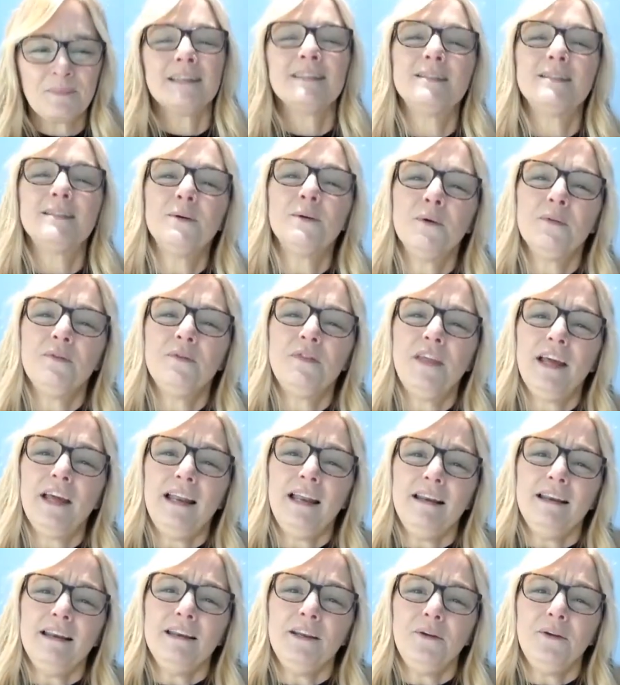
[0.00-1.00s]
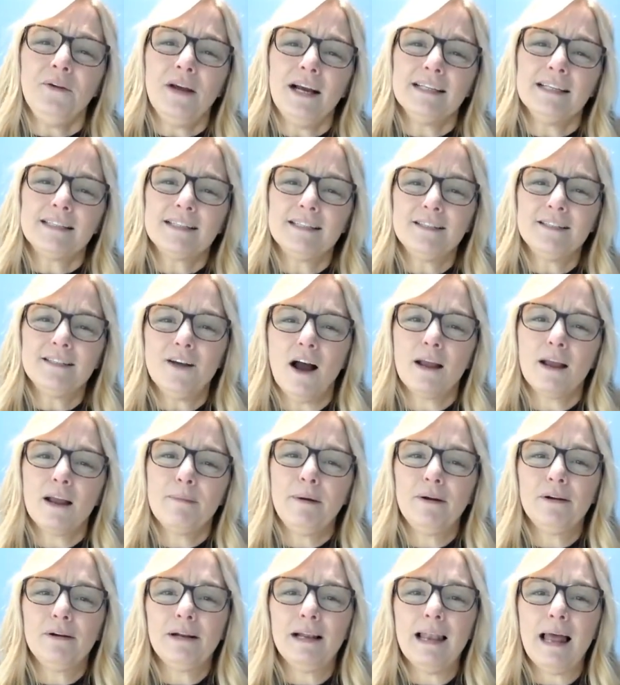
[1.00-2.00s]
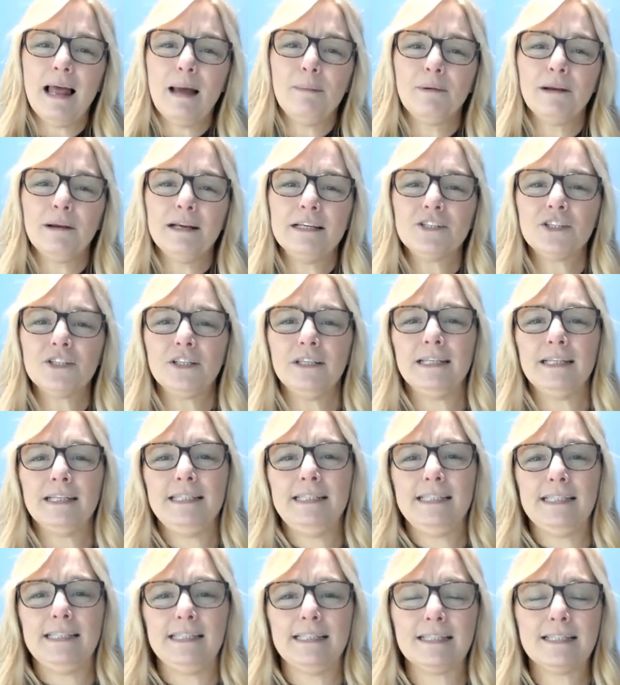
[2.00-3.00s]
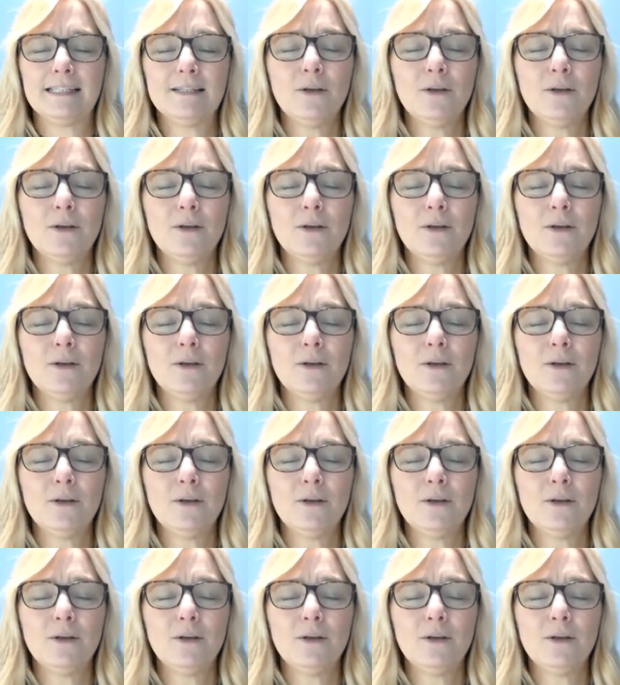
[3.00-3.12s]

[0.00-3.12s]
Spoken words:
So then you guys can talk about collaboration ideas.